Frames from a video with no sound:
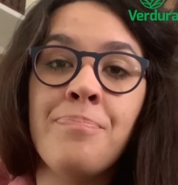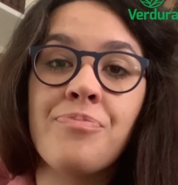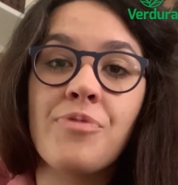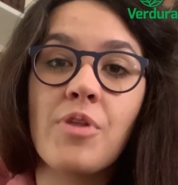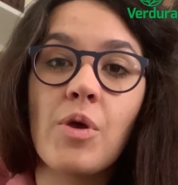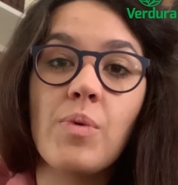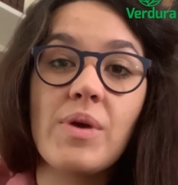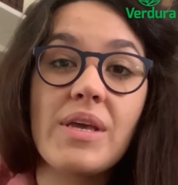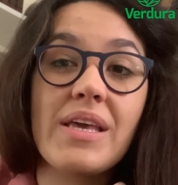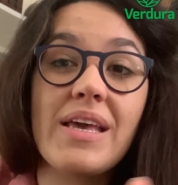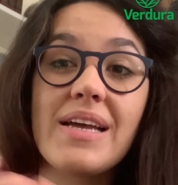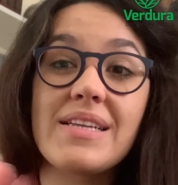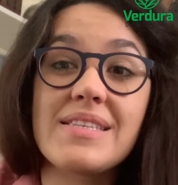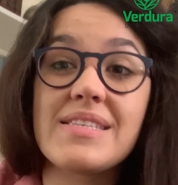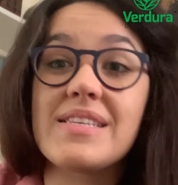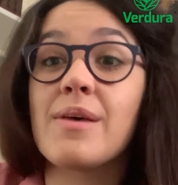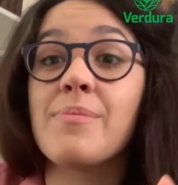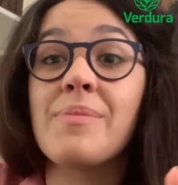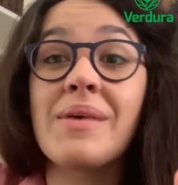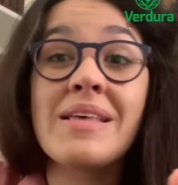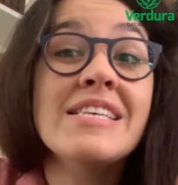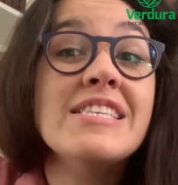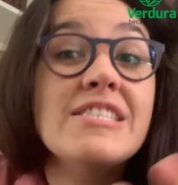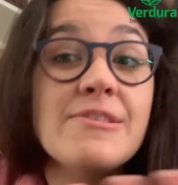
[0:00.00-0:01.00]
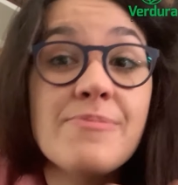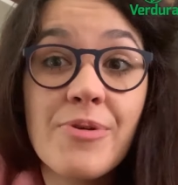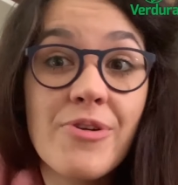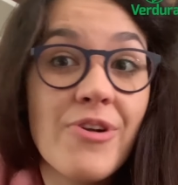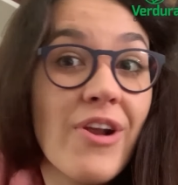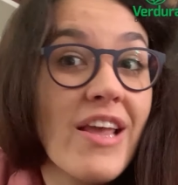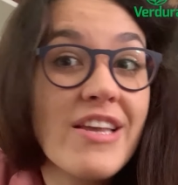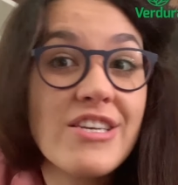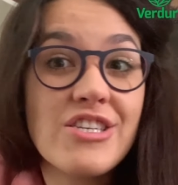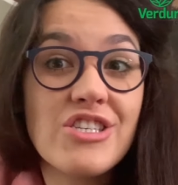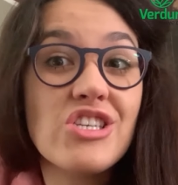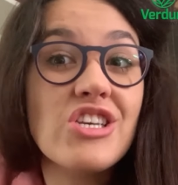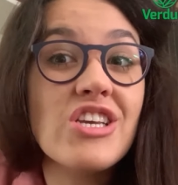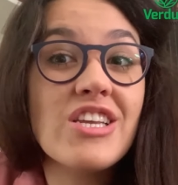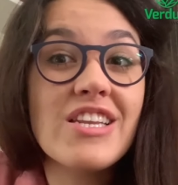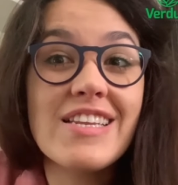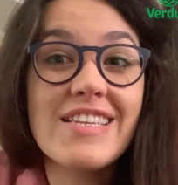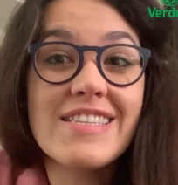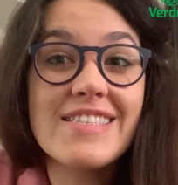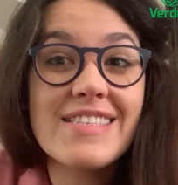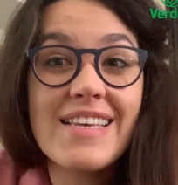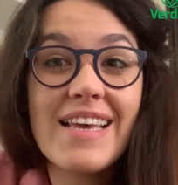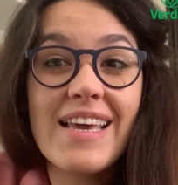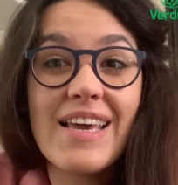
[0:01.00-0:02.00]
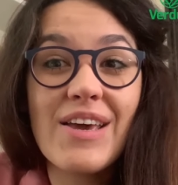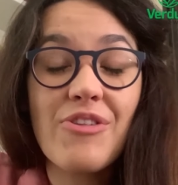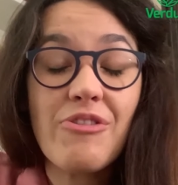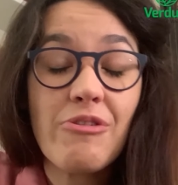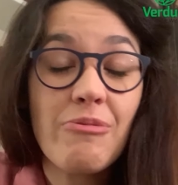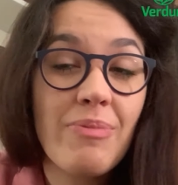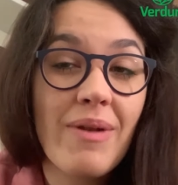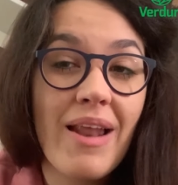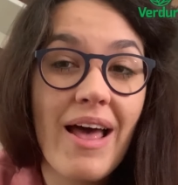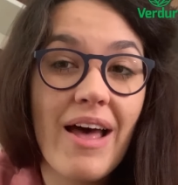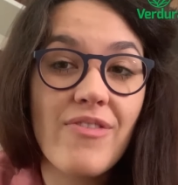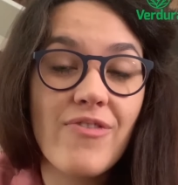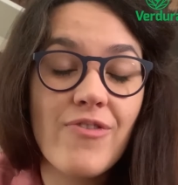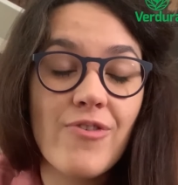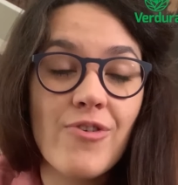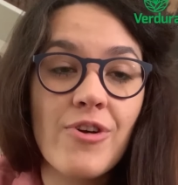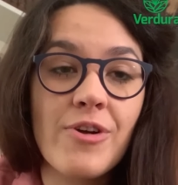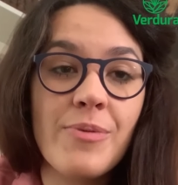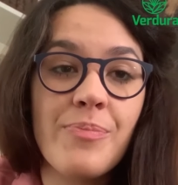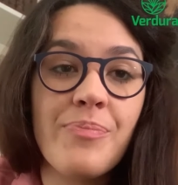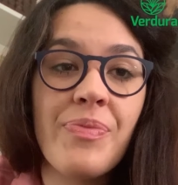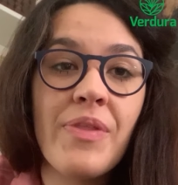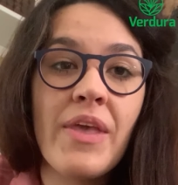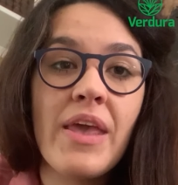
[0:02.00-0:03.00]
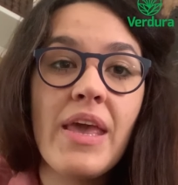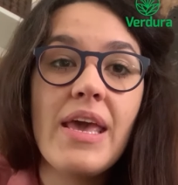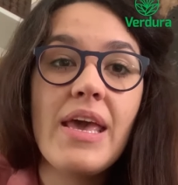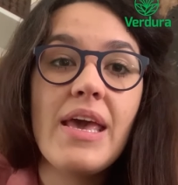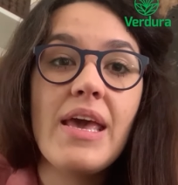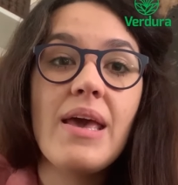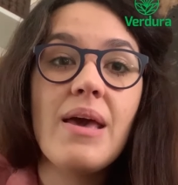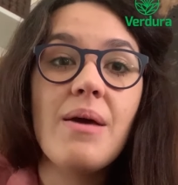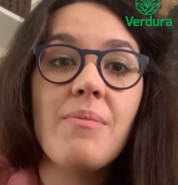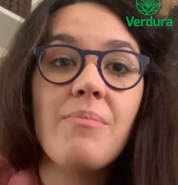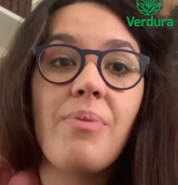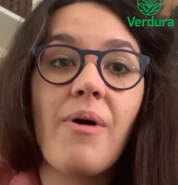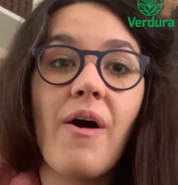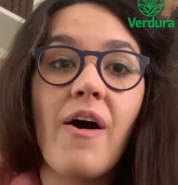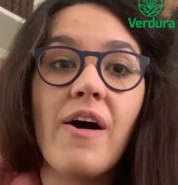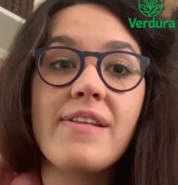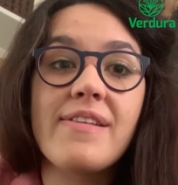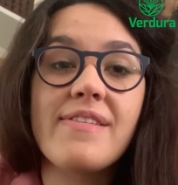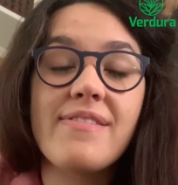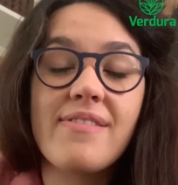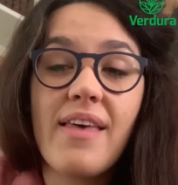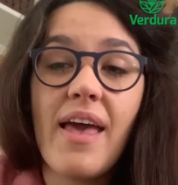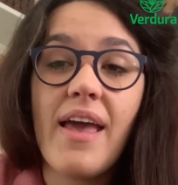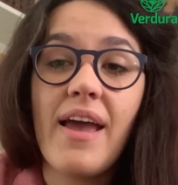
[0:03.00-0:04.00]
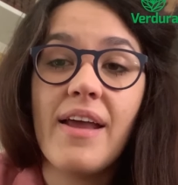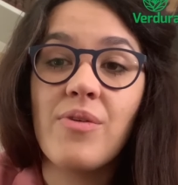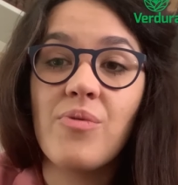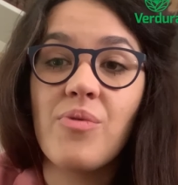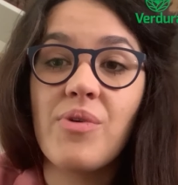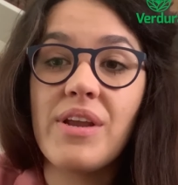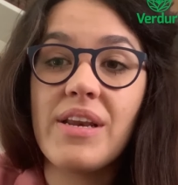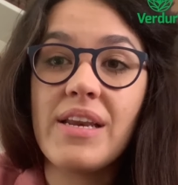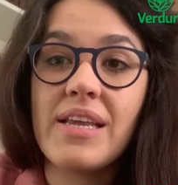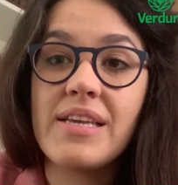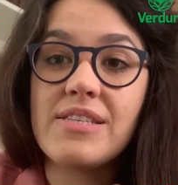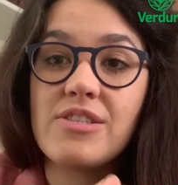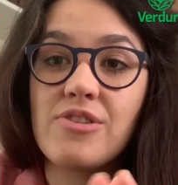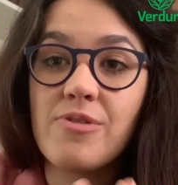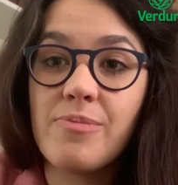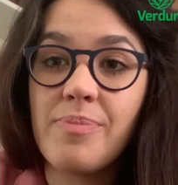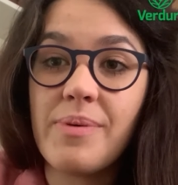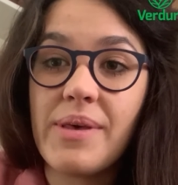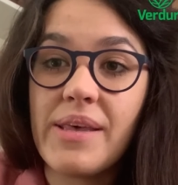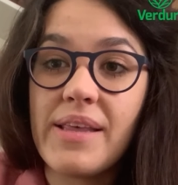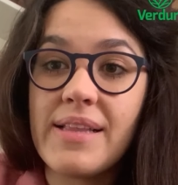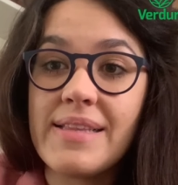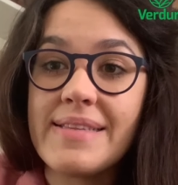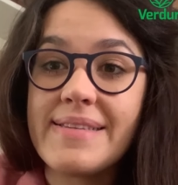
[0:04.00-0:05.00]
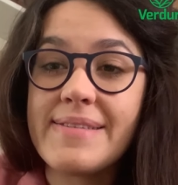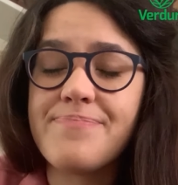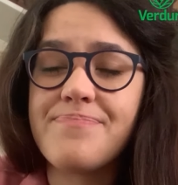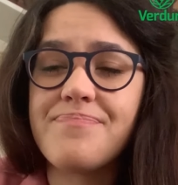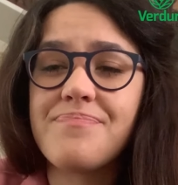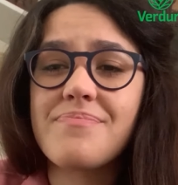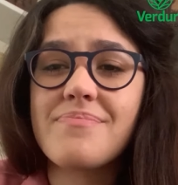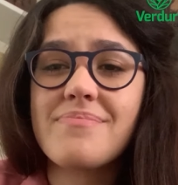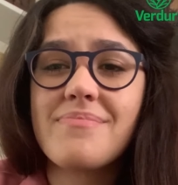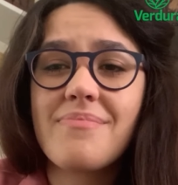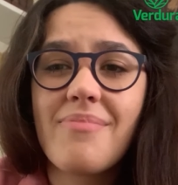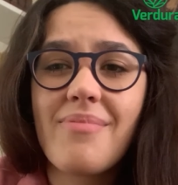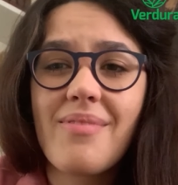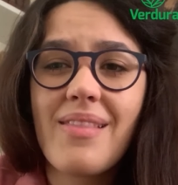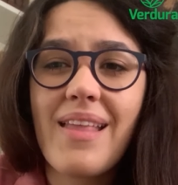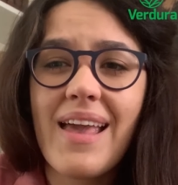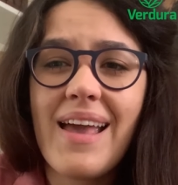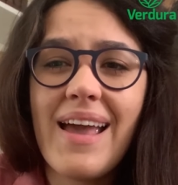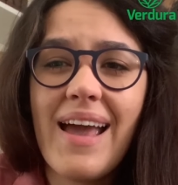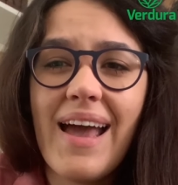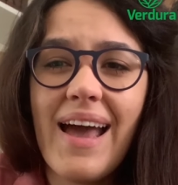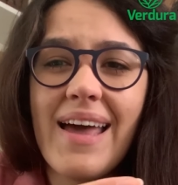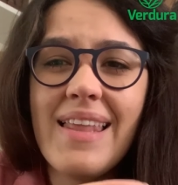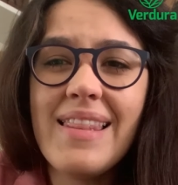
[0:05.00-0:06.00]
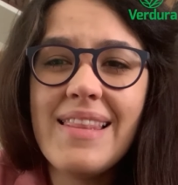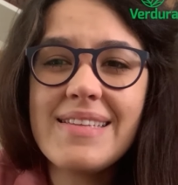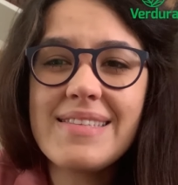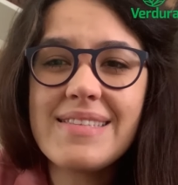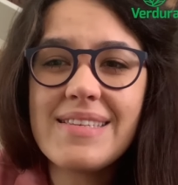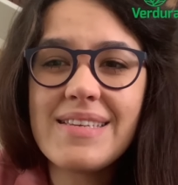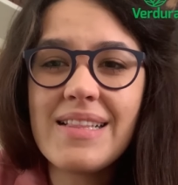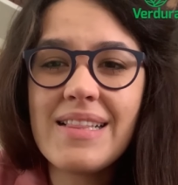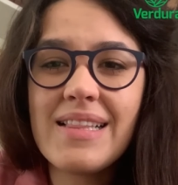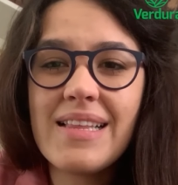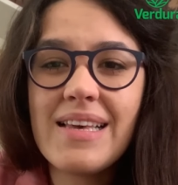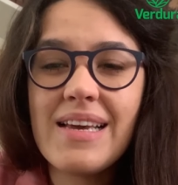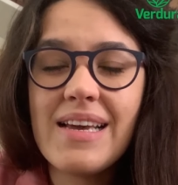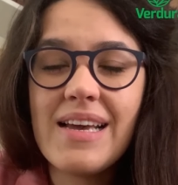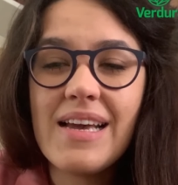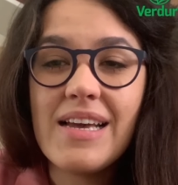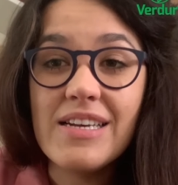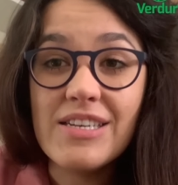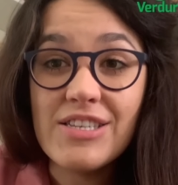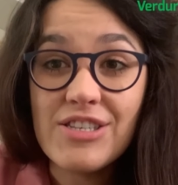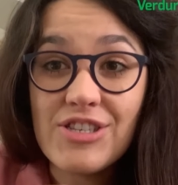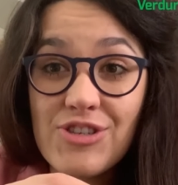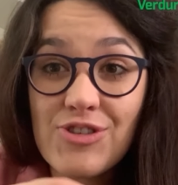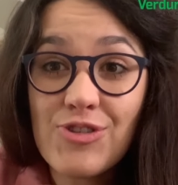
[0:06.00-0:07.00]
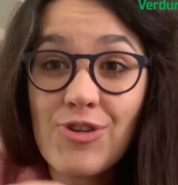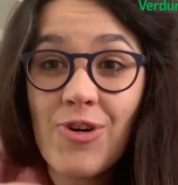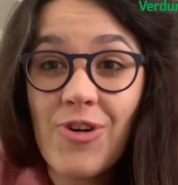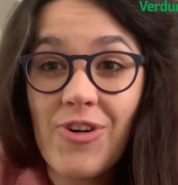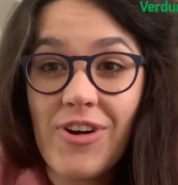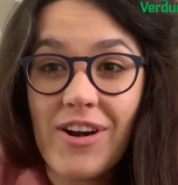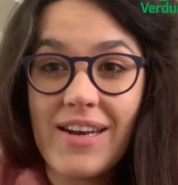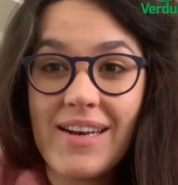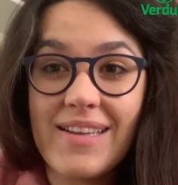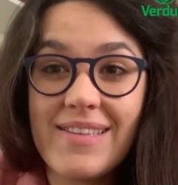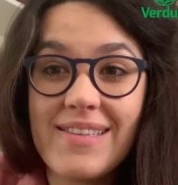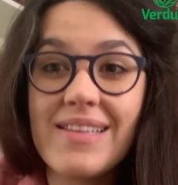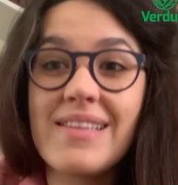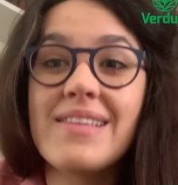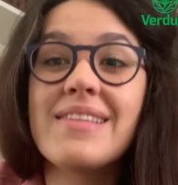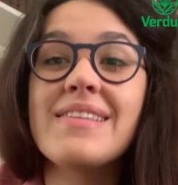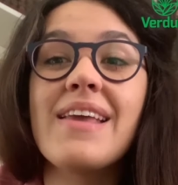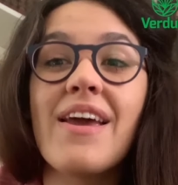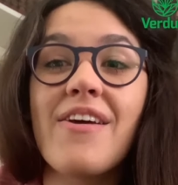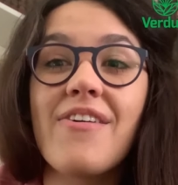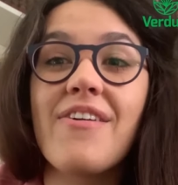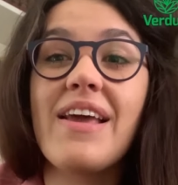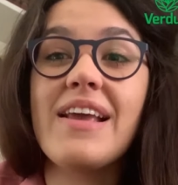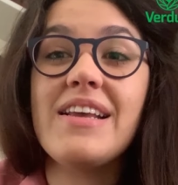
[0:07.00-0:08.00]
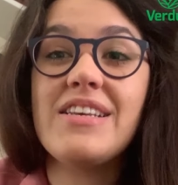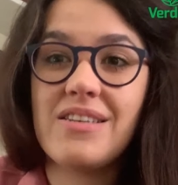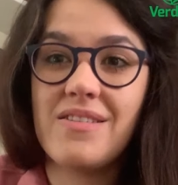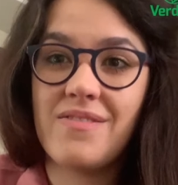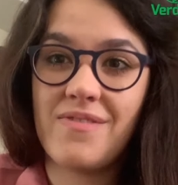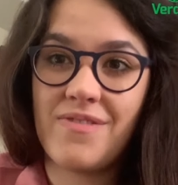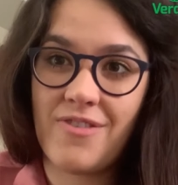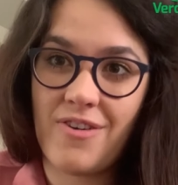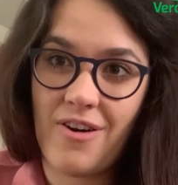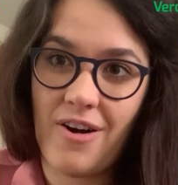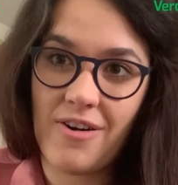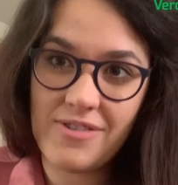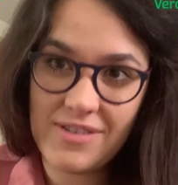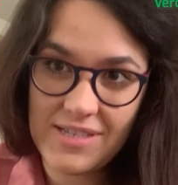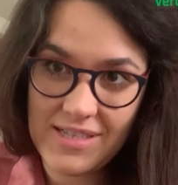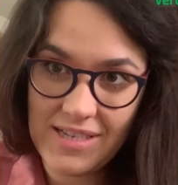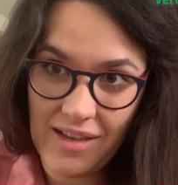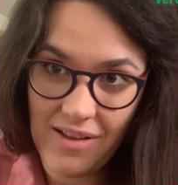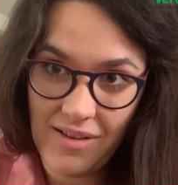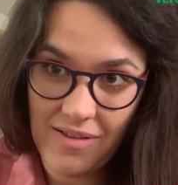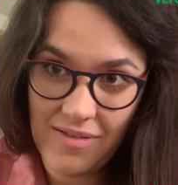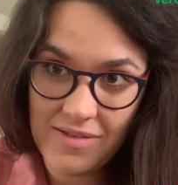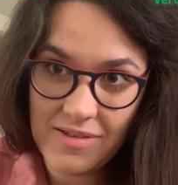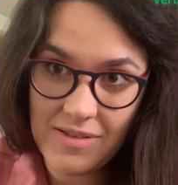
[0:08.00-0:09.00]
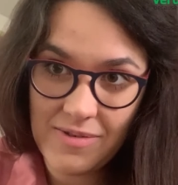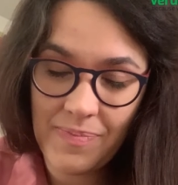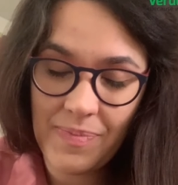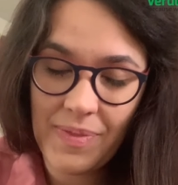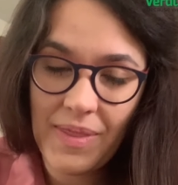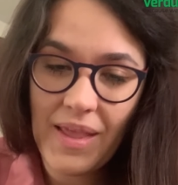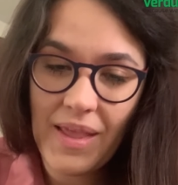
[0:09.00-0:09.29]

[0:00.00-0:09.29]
we get some inspiration, let's say, on the platform. But then we need to build a little story, little narration for ourselves.